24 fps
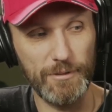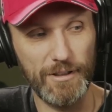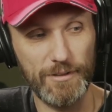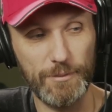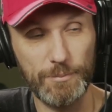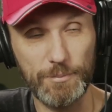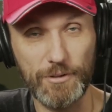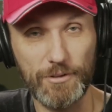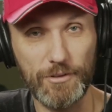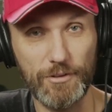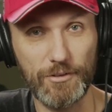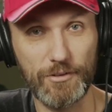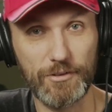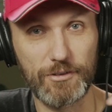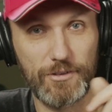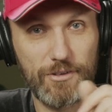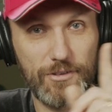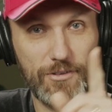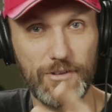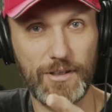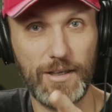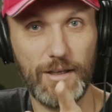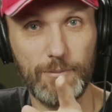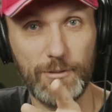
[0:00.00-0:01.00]
That's because
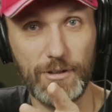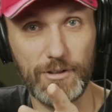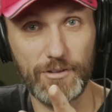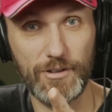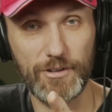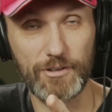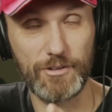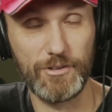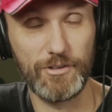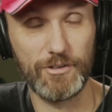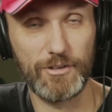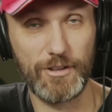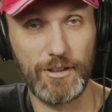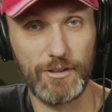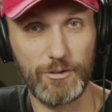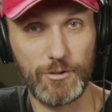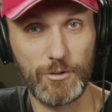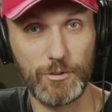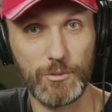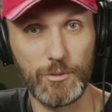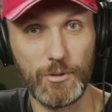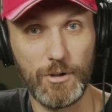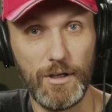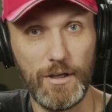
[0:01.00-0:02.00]
this camera is actually set
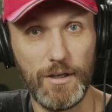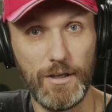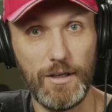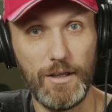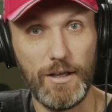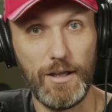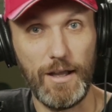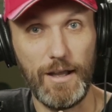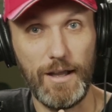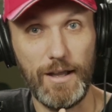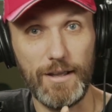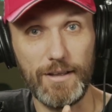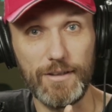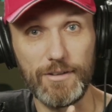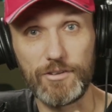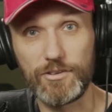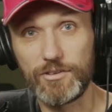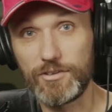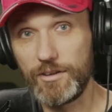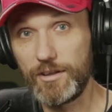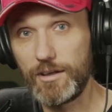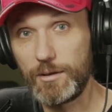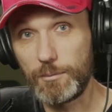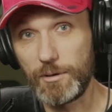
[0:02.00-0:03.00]
to uh,
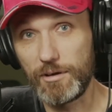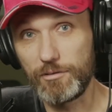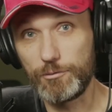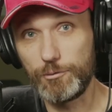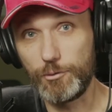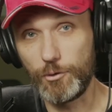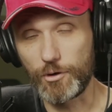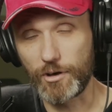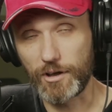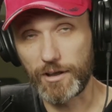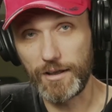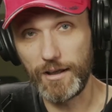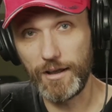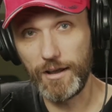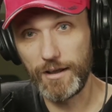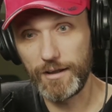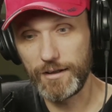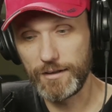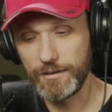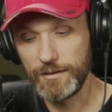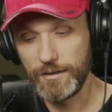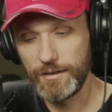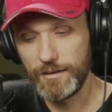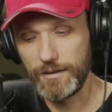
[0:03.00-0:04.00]
Cinema
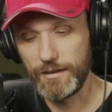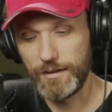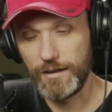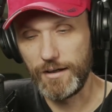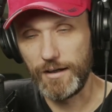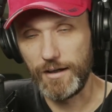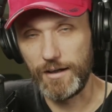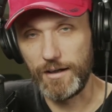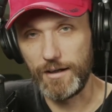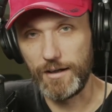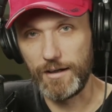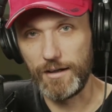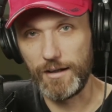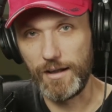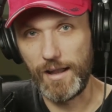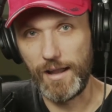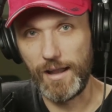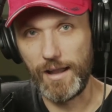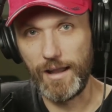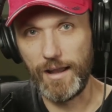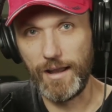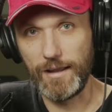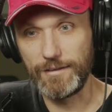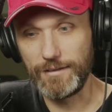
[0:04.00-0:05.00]
4K. Uh,
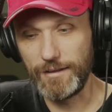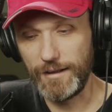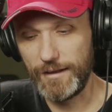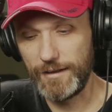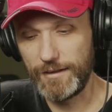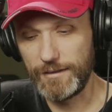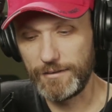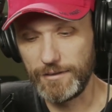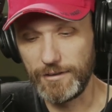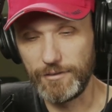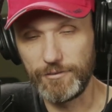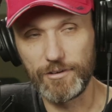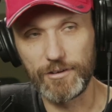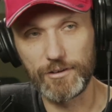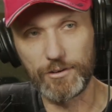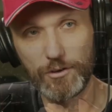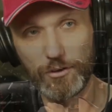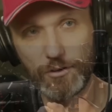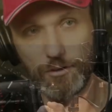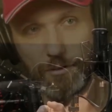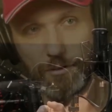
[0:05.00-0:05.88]
and, and even though